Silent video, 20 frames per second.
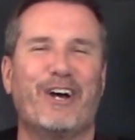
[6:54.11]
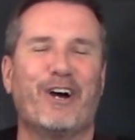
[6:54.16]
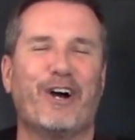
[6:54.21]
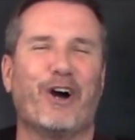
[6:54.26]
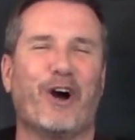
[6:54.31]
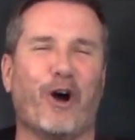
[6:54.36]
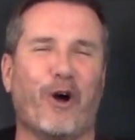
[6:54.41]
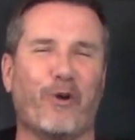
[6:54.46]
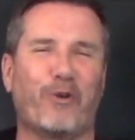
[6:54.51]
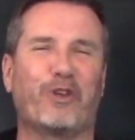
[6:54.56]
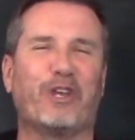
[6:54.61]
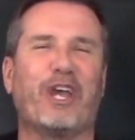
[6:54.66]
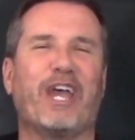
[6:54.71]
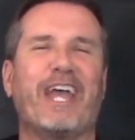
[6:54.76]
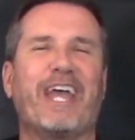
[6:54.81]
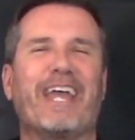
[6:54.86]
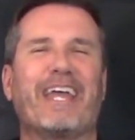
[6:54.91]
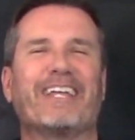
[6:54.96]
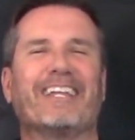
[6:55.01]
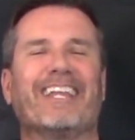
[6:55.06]

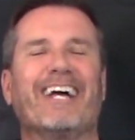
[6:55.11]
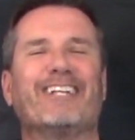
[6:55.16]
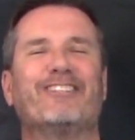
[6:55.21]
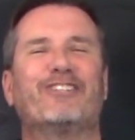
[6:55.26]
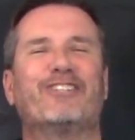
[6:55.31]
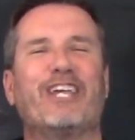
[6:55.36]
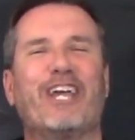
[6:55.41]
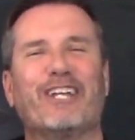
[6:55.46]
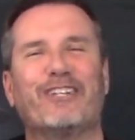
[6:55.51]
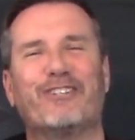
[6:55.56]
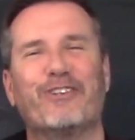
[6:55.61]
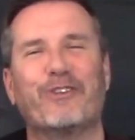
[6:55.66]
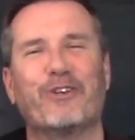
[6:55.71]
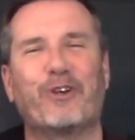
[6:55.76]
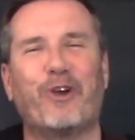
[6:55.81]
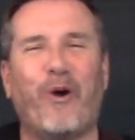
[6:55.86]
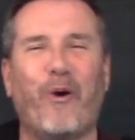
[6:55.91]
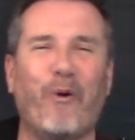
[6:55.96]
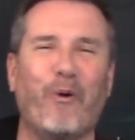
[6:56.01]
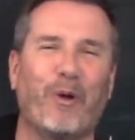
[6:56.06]
Okay, let's get to the
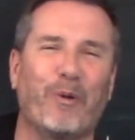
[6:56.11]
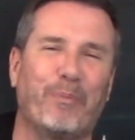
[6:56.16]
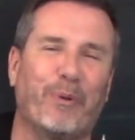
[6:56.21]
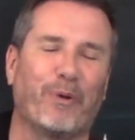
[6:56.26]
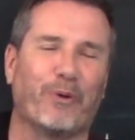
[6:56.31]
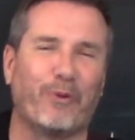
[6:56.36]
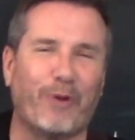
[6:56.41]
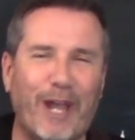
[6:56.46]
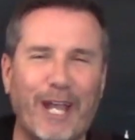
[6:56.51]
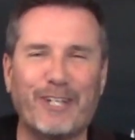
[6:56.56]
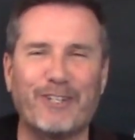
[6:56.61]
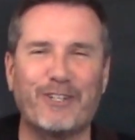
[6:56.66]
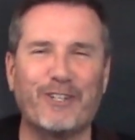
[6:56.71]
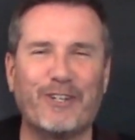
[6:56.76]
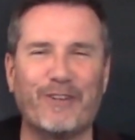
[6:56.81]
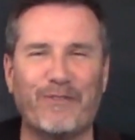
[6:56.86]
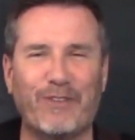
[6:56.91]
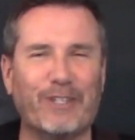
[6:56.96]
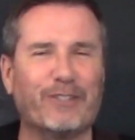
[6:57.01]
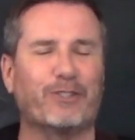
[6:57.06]
chord progression
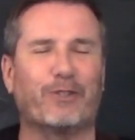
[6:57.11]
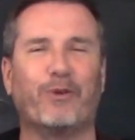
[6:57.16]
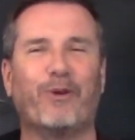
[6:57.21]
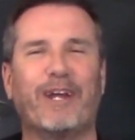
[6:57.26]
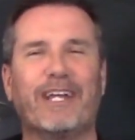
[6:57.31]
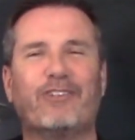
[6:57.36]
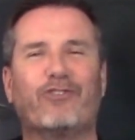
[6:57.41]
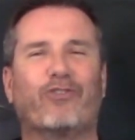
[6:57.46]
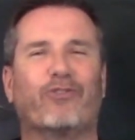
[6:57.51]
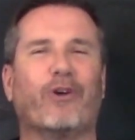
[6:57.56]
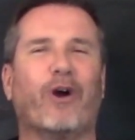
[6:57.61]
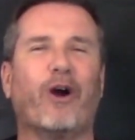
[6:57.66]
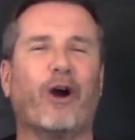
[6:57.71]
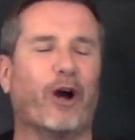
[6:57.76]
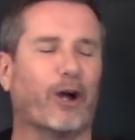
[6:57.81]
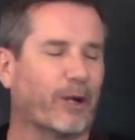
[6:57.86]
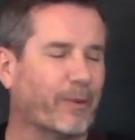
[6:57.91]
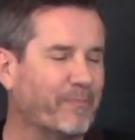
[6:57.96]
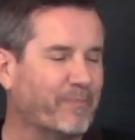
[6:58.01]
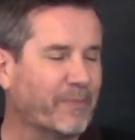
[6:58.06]
of this great
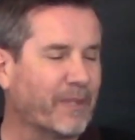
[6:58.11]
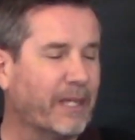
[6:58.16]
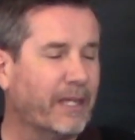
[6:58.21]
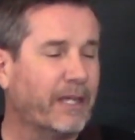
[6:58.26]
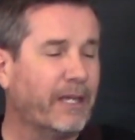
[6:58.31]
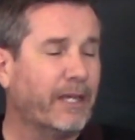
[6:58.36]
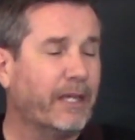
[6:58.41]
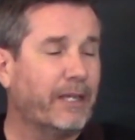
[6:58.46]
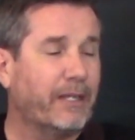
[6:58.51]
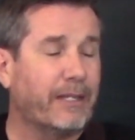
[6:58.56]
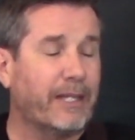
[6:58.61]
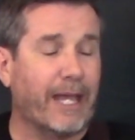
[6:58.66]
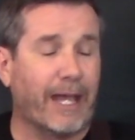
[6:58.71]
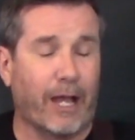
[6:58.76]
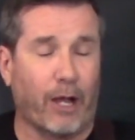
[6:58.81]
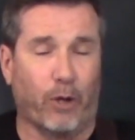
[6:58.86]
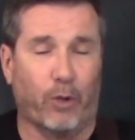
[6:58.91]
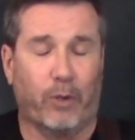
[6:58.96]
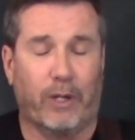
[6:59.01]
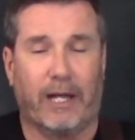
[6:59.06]
song.
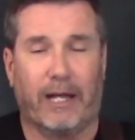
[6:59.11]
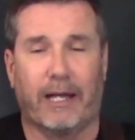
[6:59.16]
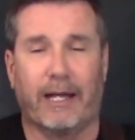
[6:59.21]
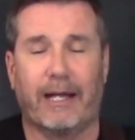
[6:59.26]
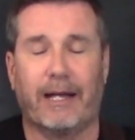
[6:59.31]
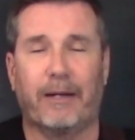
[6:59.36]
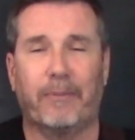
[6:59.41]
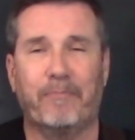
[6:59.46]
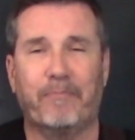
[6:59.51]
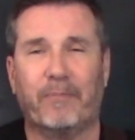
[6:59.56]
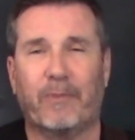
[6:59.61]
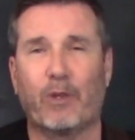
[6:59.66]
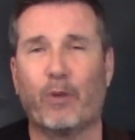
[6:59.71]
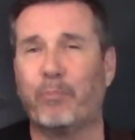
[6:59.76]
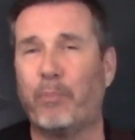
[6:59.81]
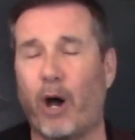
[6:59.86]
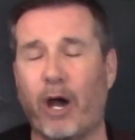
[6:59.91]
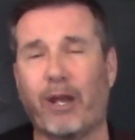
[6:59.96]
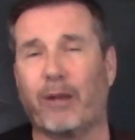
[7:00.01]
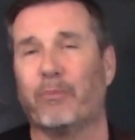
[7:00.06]
Now, the
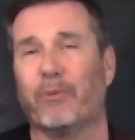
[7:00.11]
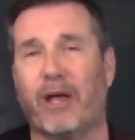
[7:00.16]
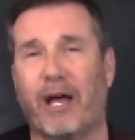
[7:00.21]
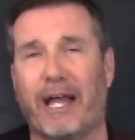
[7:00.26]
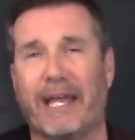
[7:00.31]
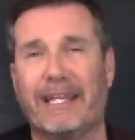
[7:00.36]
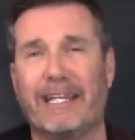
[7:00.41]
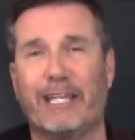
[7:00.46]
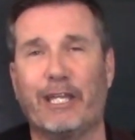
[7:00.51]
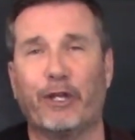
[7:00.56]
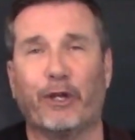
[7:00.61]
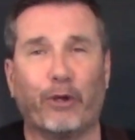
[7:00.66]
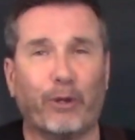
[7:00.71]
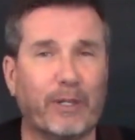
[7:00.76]
bottom line here